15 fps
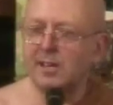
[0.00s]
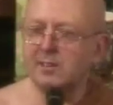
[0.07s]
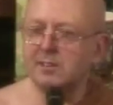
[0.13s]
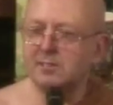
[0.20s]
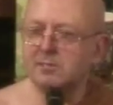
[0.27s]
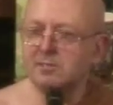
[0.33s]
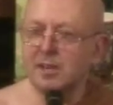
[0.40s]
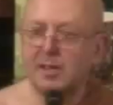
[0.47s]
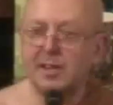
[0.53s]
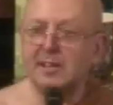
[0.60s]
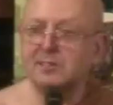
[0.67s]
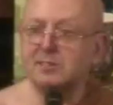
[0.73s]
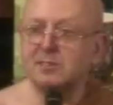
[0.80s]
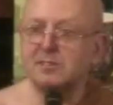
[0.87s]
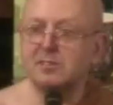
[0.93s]
No,
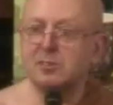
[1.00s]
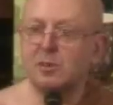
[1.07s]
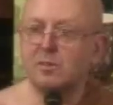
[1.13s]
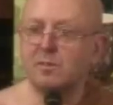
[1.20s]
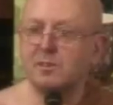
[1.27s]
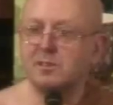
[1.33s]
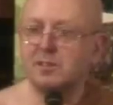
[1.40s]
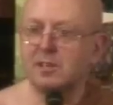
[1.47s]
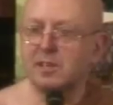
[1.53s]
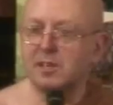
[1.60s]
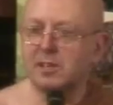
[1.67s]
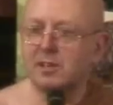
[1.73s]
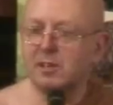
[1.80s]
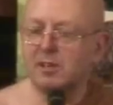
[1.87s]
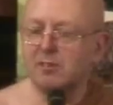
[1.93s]
that's just obviously
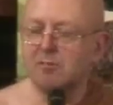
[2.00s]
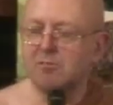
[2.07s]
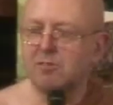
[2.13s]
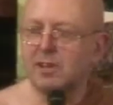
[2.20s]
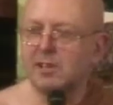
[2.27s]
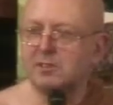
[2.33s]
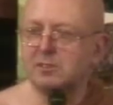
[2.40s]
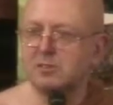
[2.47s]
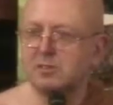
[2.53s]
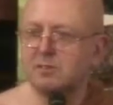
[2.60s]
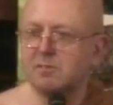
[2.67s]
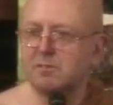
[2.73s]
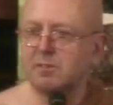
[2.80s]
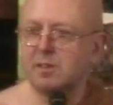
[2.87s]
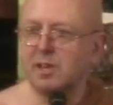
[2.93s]
a great sort
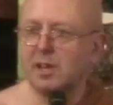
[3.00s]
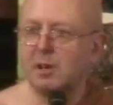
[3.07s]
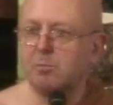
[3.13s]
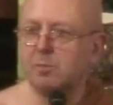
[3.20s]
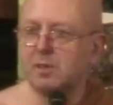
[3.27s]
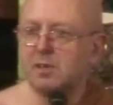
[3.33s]
of